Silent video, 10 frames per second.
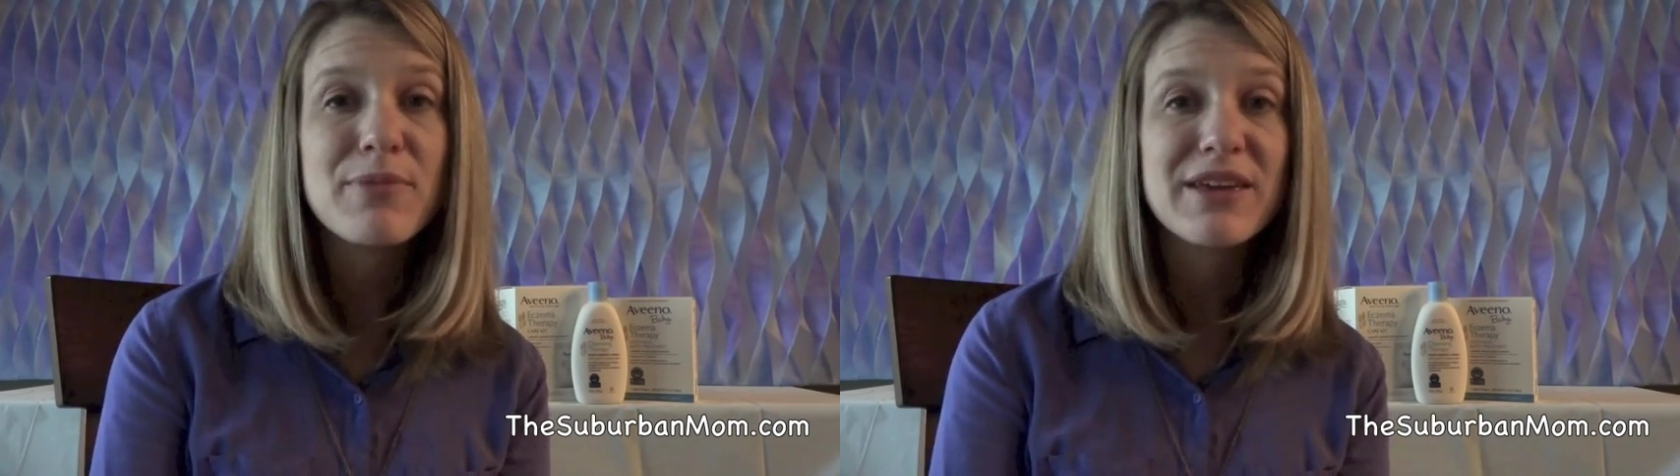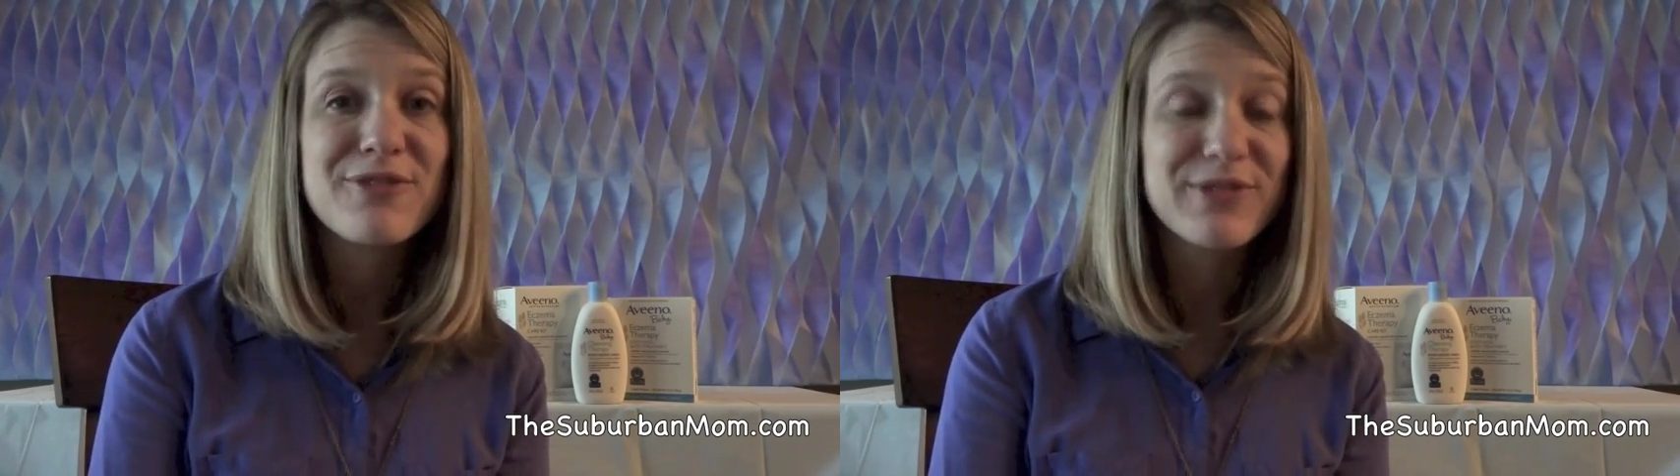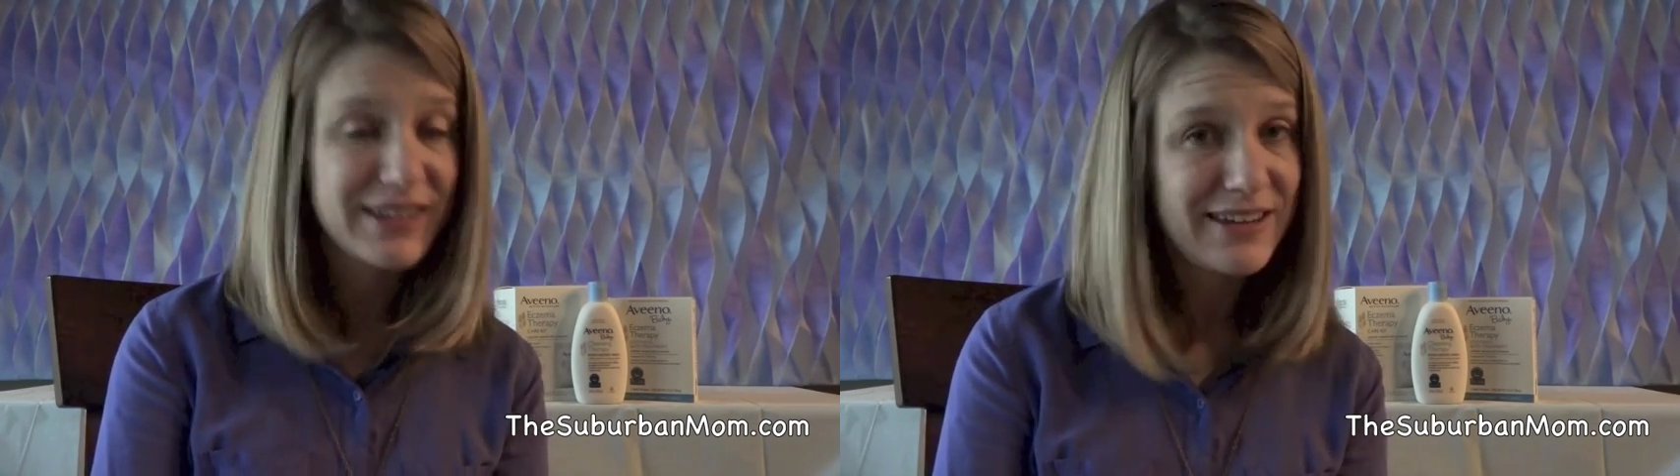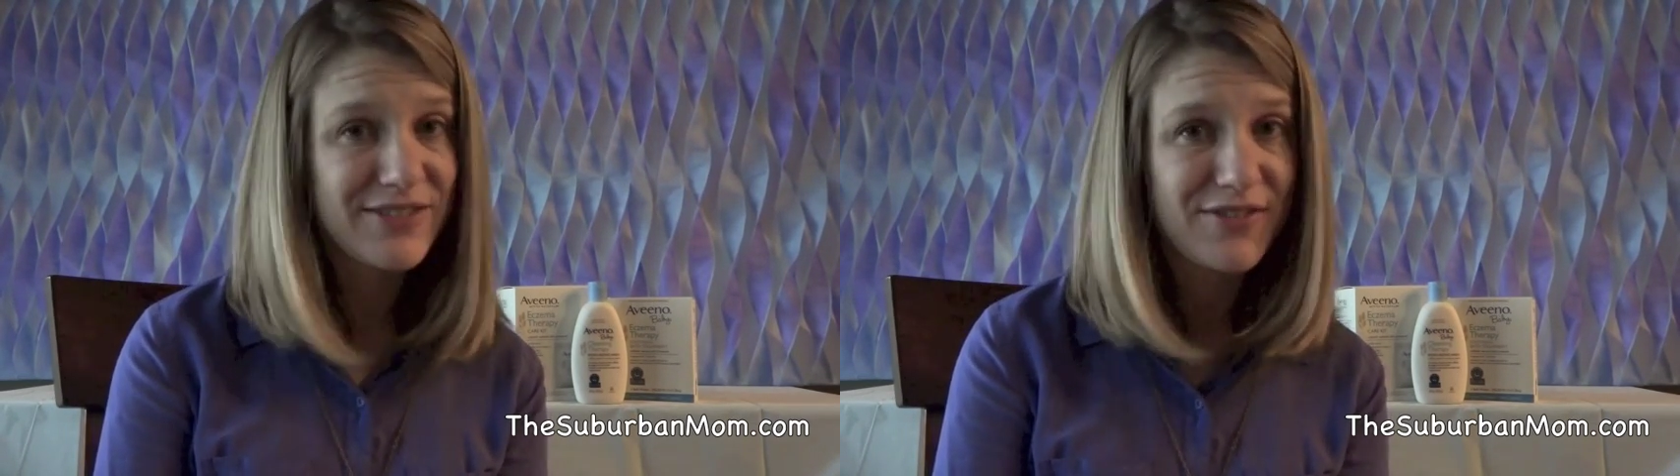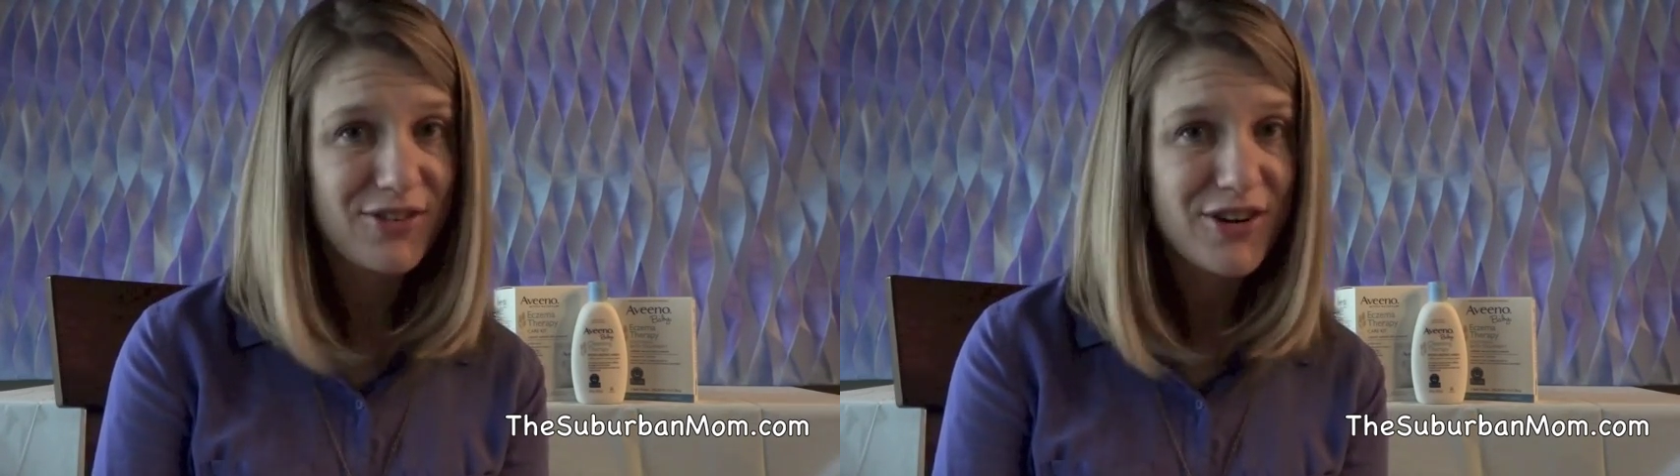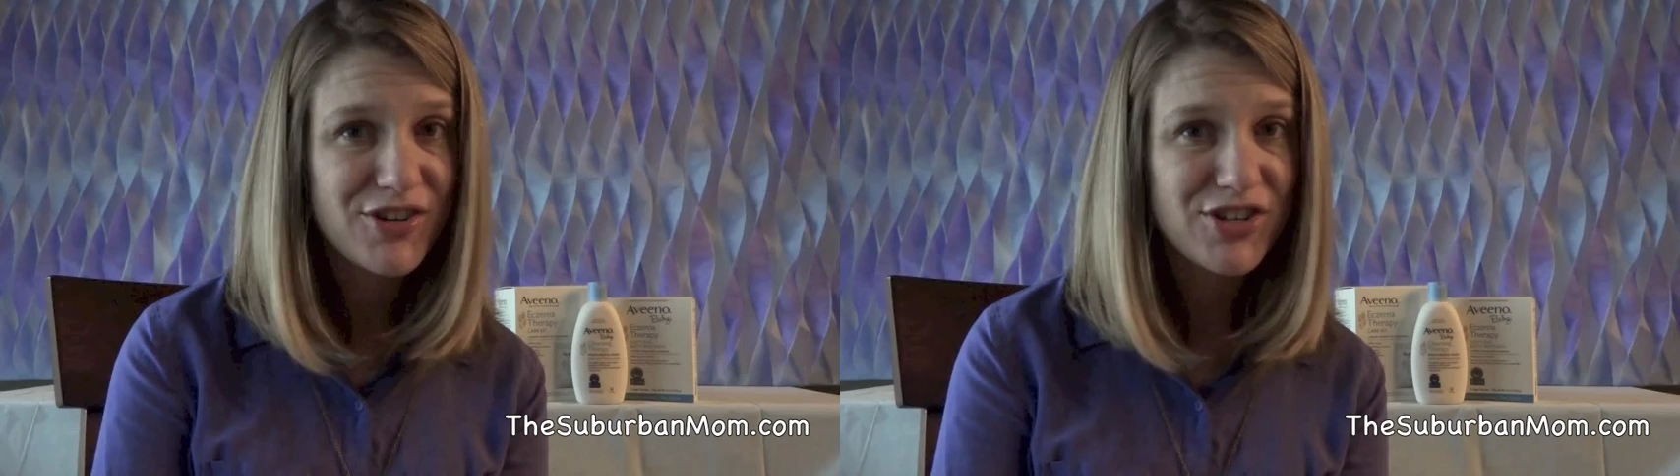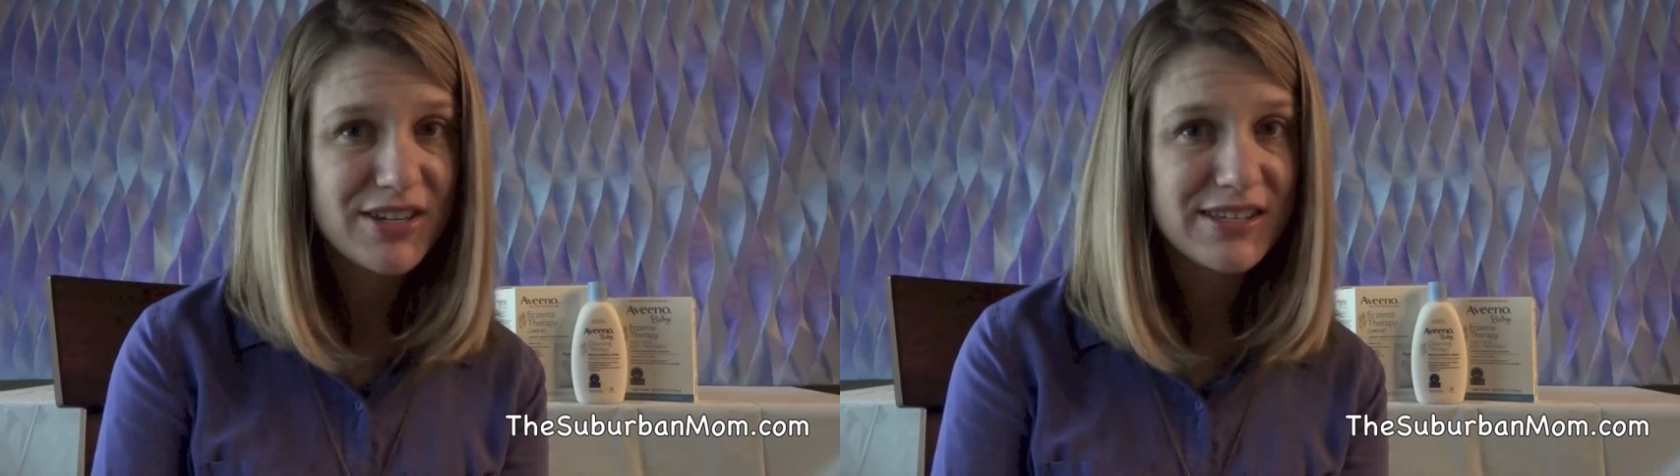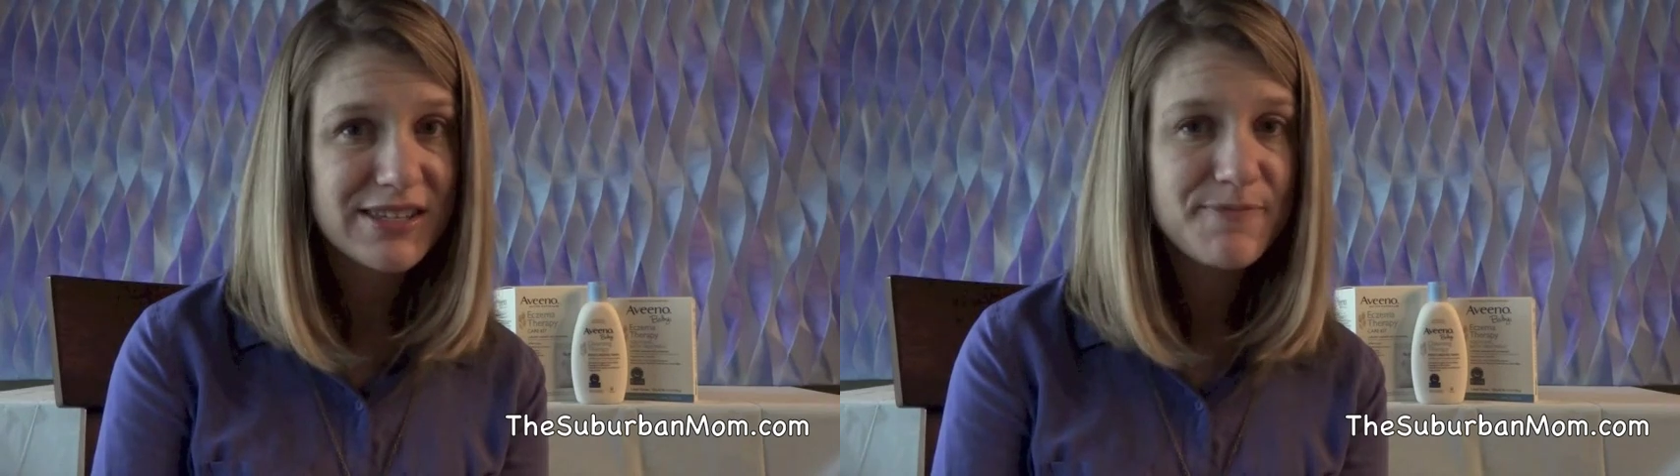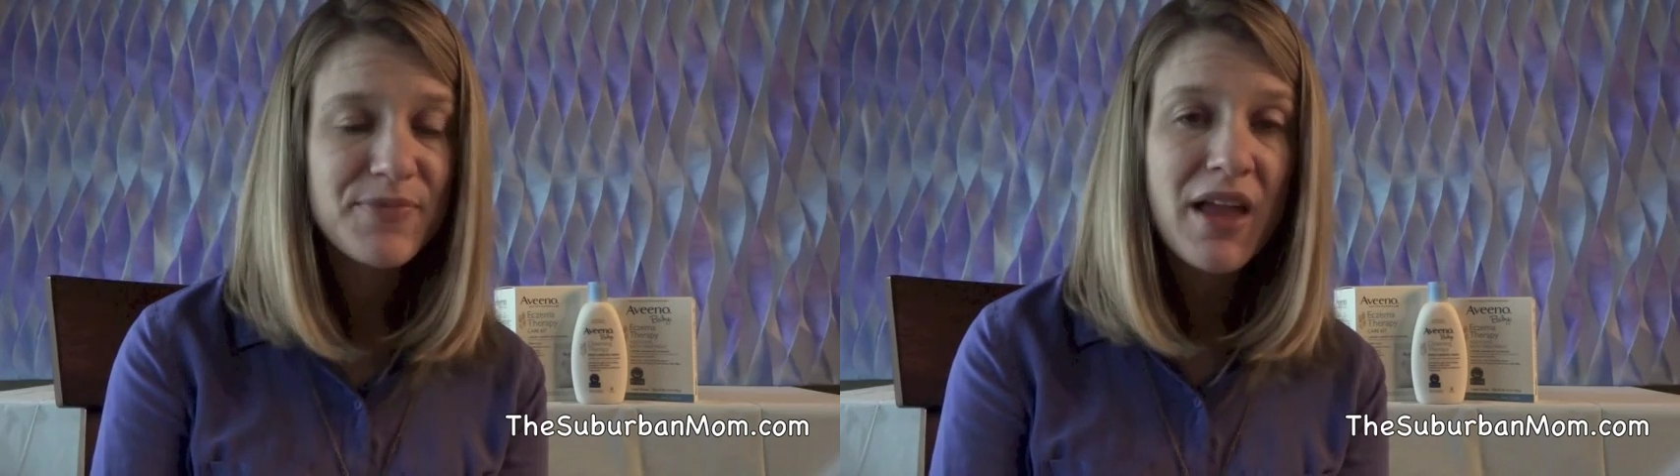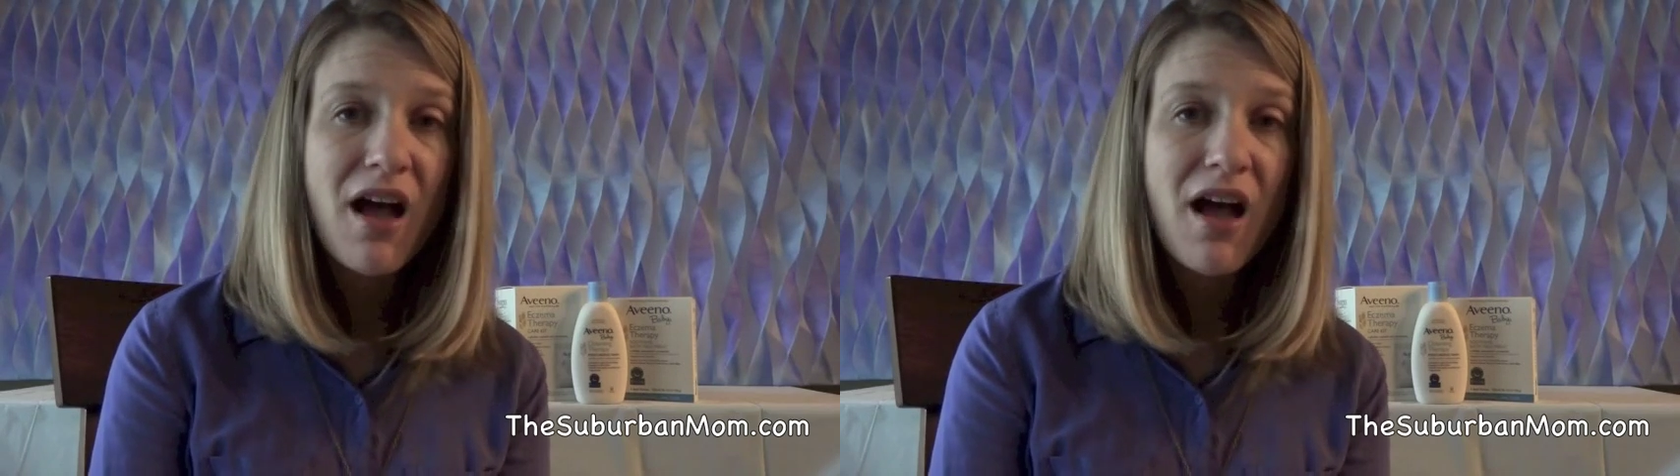be relieved of their itchies.